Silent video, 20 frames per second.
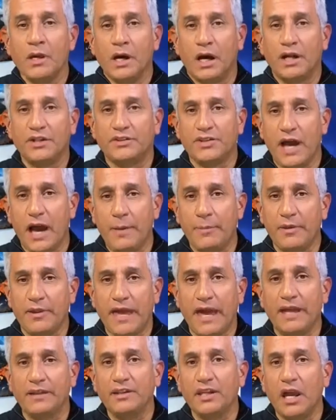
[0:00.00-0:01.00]
On top of
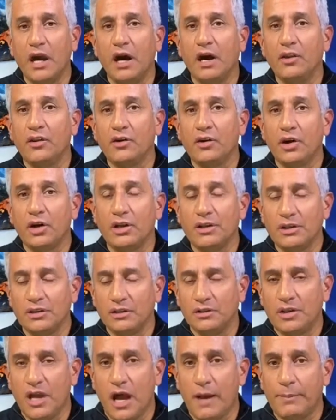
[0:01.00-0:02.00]
that, the other
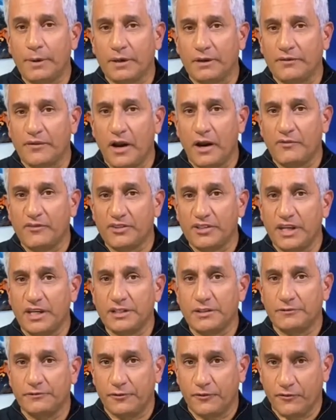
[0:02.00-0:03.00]
topic of
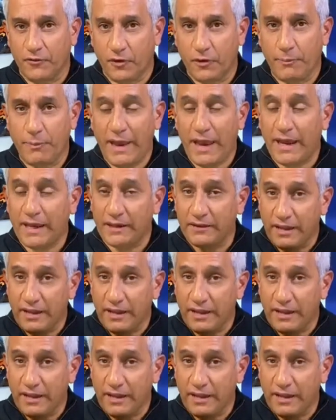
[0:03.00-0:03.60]
conversation for VRBPAC,